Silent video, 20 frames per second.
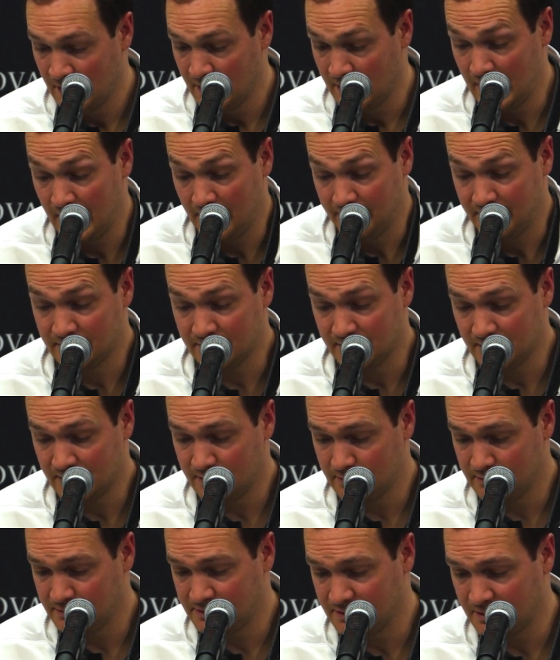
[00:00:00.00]
Yeah, I think
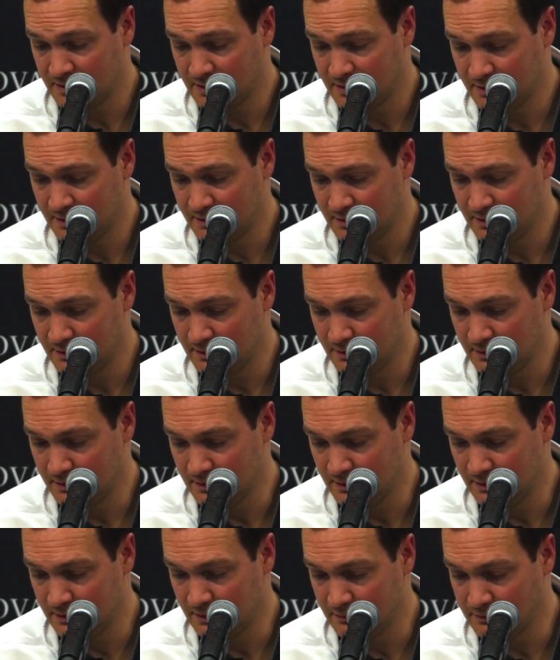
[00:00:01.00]
that
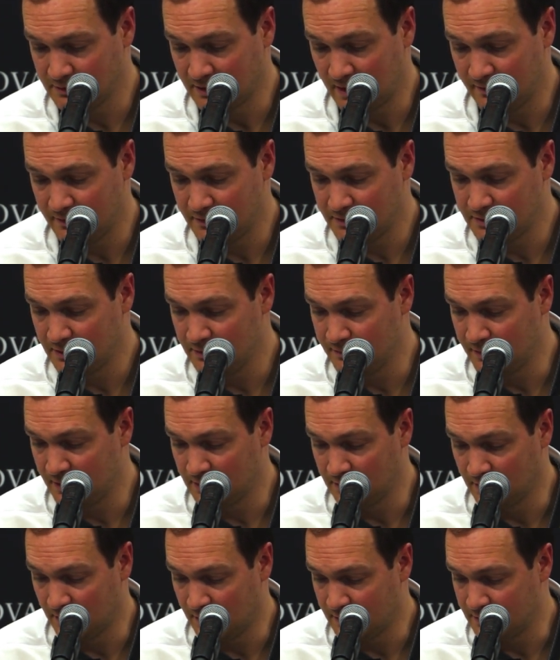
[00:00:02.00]
it was obviously a
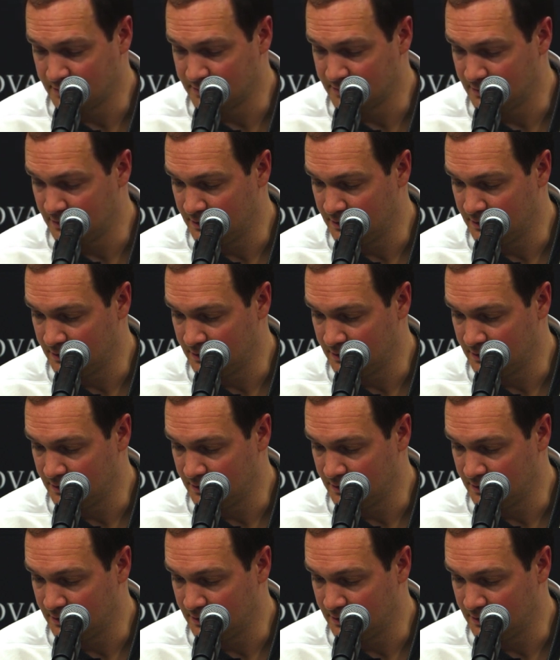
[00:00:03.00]
big loss.